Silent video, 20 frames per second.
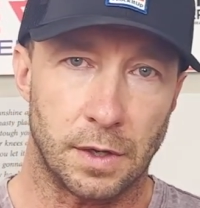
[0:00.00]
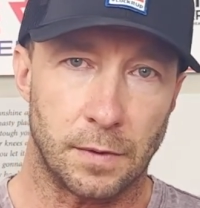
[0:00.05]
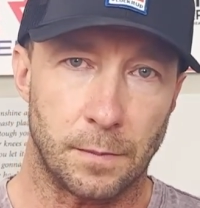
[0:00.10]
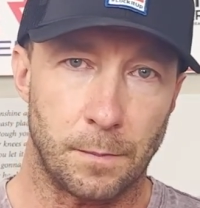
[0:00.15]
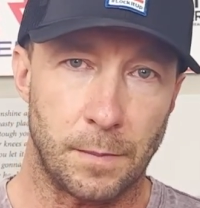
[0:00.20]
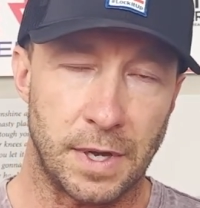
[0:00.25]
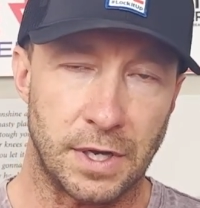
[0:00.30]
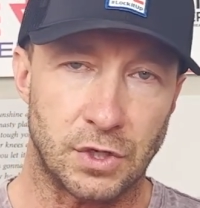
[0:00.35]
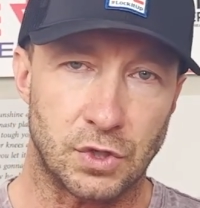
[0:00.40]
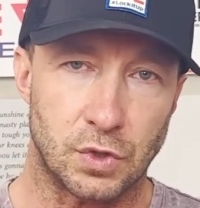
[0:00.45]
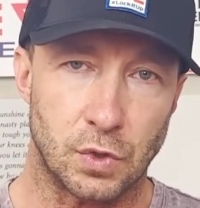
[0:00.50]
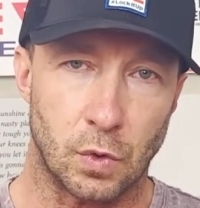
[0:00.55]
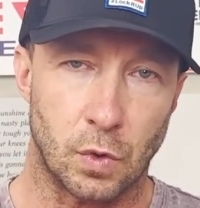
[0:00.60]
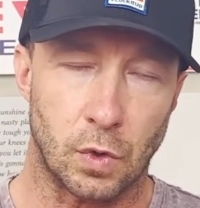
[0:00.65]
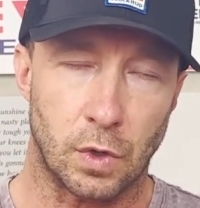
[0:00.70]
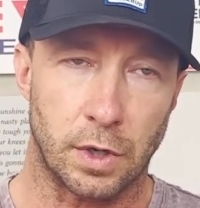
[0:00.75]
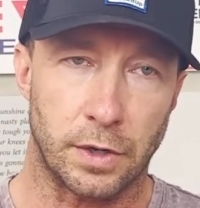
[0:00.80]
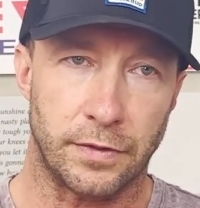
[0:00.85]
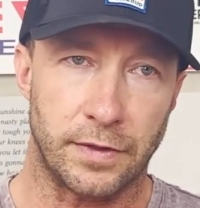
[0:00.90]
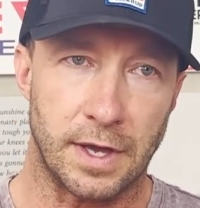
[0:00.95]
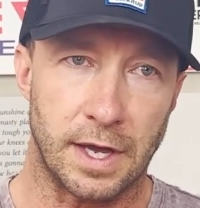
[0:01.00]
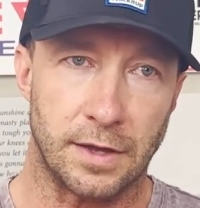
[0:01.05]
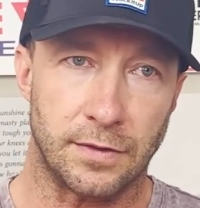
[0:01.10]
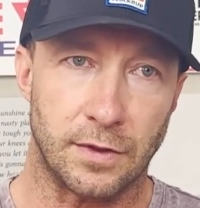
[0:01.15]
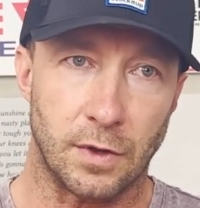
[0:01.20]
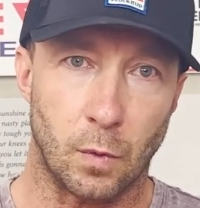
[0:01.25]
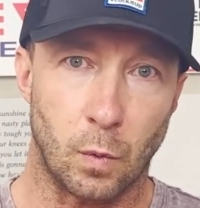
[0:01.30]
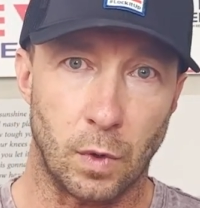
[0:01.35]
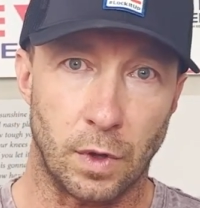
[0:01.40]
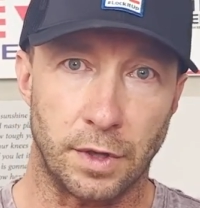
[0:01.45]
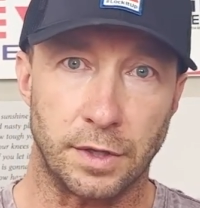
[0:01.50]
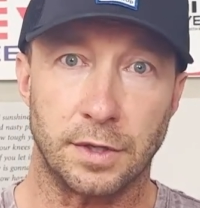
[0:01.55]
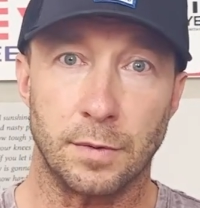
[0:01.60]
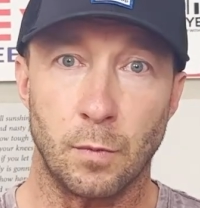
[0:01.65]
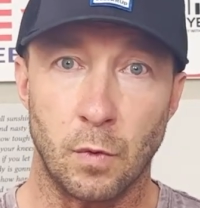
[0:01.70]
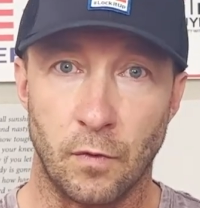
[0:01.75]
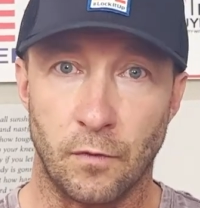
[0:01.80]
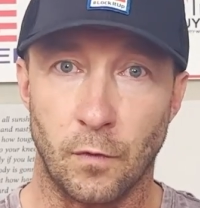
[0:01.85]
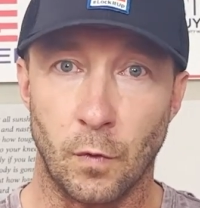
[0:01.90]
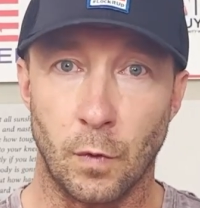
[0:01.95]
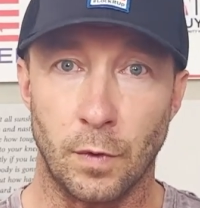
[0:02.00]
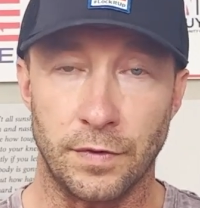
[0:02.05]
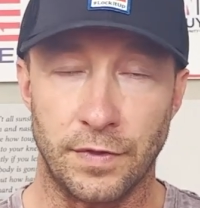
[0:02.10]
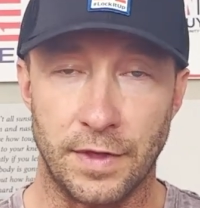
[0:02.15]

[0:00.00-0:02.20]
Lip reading: make sure that they're willing to move forward